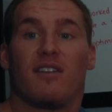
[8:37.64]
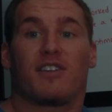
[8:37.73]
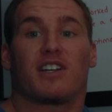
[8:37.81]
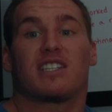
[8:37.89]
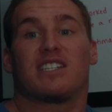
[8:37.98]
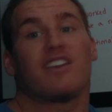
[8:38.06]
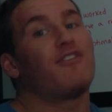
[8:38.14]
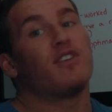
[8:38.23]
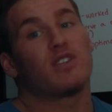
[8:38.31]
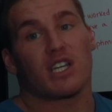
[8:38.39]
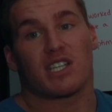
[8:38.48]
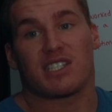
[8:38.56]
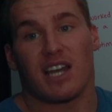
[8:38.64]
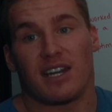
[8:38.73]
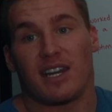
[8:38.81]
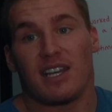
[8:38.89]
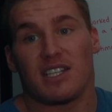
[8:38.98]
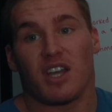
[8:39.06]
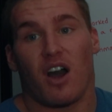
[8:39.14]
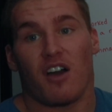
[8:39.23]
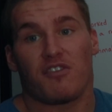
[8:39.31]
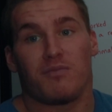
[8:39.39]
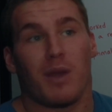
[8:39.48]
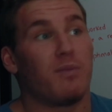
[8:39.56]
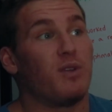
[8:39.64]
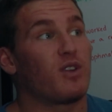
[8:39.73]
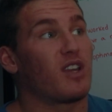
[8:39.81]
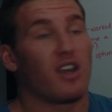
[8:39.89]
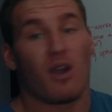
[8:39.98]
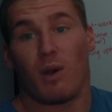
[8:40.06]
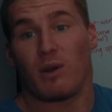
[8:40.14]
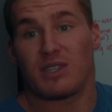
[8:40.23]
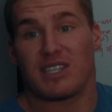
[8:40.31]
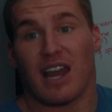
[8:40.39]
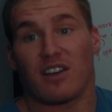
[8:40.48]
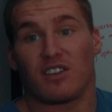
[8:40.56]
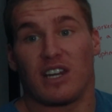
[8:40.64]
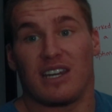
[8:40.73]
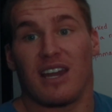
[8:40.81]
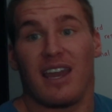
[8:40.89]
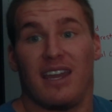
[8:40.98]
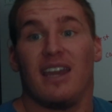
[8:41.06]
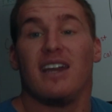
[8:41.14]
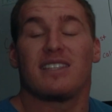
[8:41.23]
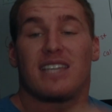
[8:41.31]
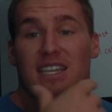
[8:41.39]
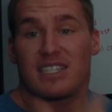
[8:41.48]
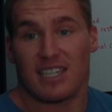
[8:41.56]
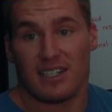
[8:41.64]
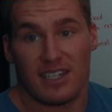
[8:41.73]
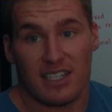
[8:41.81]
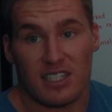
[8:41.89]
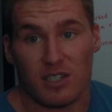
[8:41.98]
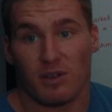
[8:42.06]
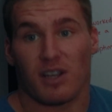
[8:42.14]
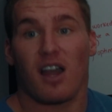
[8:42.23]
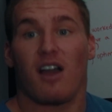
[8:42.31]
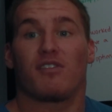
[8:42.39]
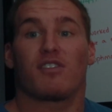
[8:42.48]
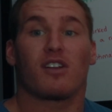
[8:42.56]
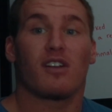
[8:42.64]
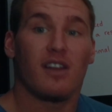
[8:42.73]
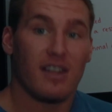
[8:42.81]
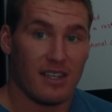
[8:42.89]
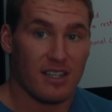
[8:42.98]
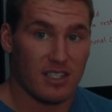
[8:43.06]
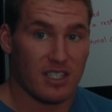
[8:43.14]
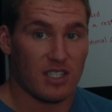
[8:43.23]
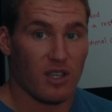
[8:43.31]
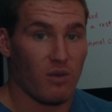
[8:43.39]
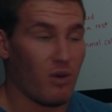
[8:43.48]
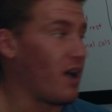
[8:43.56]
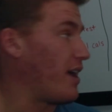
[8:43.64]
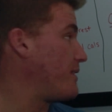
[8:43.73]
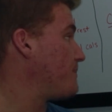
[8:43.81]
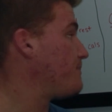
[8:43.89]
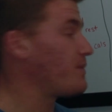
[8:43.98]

Versus if you took Sundays off, maybe you could go out Saturday night, take Sunday to recover, and so on.